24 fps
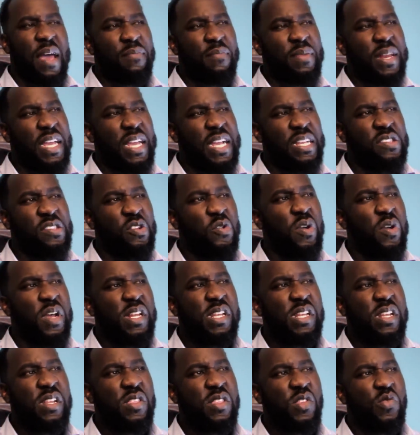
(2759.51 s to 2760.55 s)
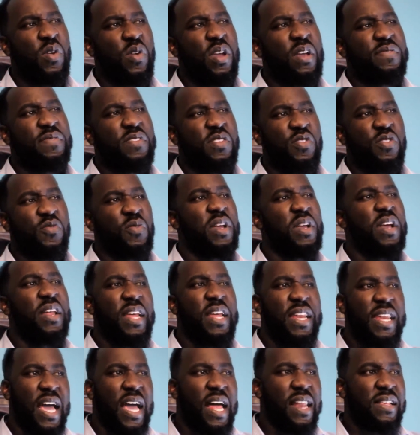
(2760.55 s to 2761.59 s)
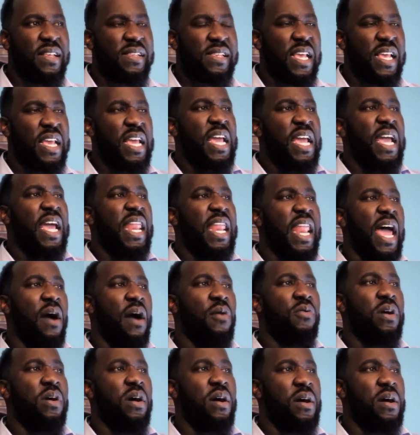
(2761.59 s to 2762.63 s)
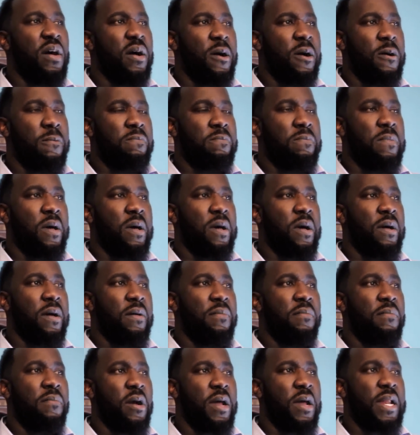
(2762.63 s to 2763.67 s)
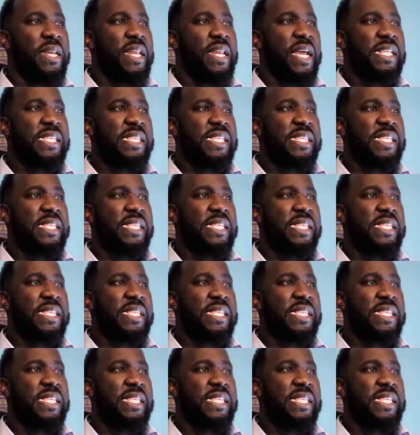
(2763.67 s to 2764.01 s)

I believe, $212 to $300 an hour modern day